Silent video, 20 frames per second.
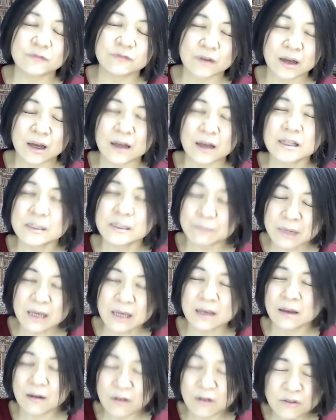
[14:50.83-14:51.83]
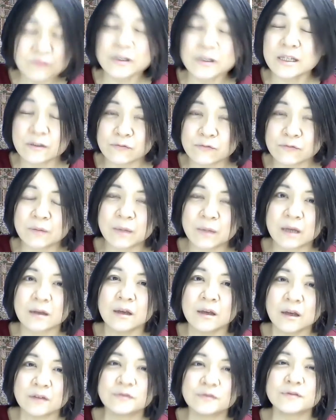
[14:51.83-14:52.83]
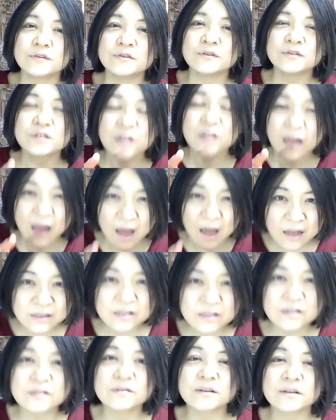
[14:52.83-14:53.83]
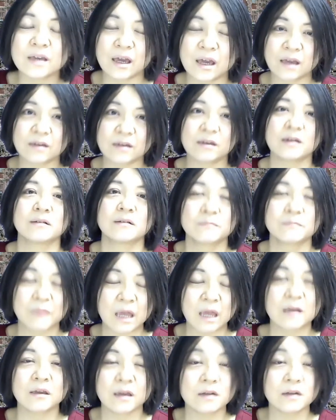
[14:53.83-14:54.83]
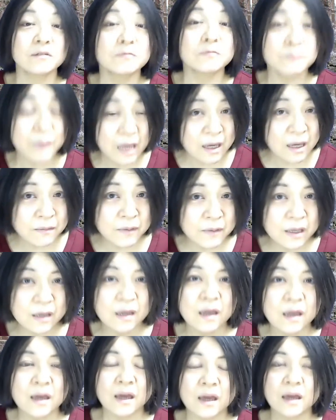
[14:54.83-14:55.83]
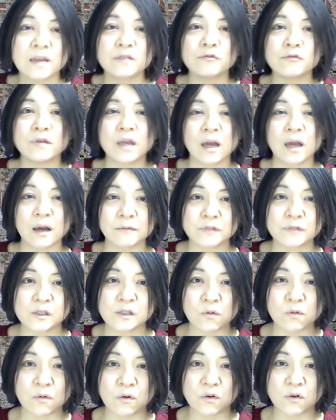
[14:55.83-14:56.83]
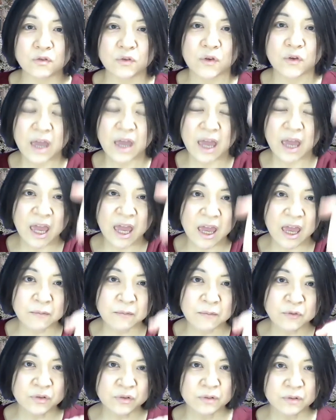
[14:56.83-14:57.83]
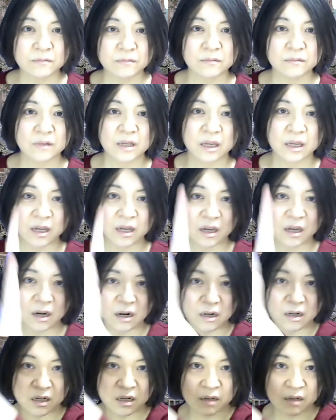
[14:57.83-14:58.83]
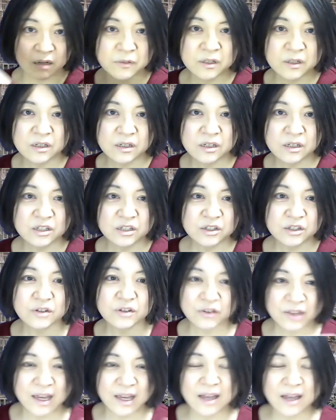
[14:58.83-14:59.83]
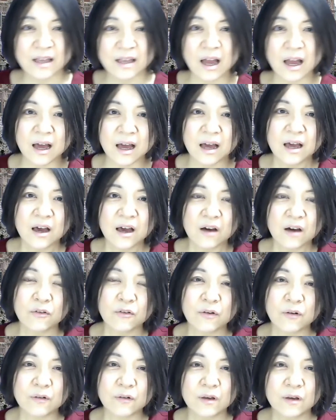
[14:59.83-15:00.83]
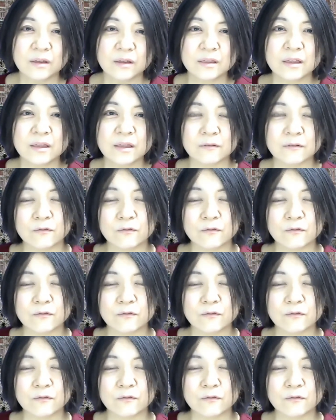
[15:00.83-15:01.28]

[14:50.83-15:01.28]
has been always women who had to take care of baby, and we have so-called M curve, You know that the